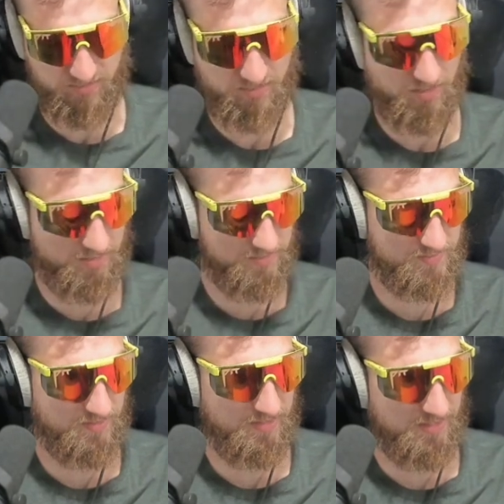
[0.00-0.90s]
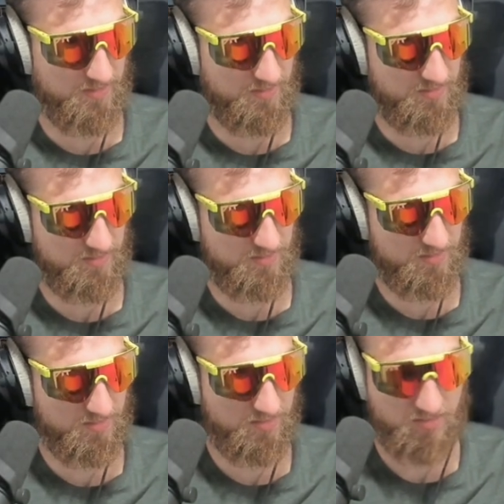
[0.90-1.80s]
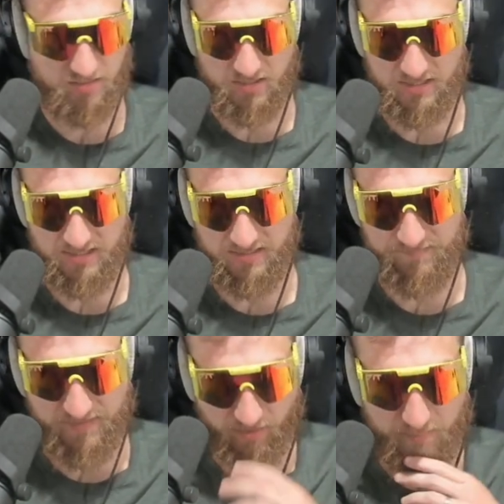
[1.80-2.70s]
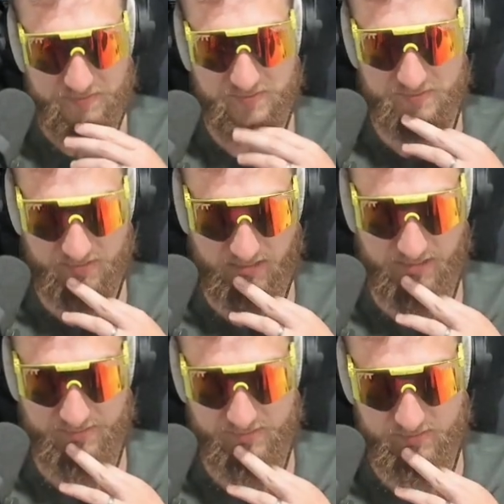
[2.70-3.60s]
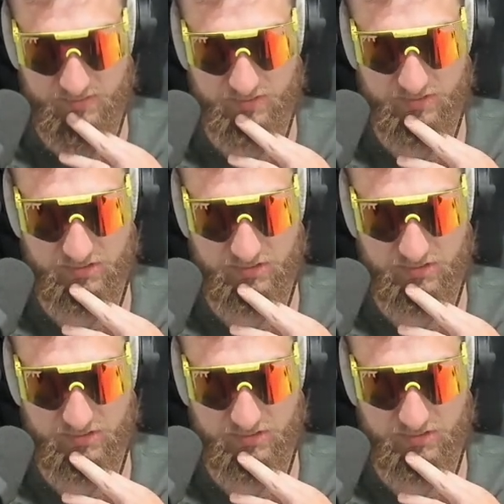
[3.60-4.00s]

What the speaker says: All right, so then if they're opposite signs,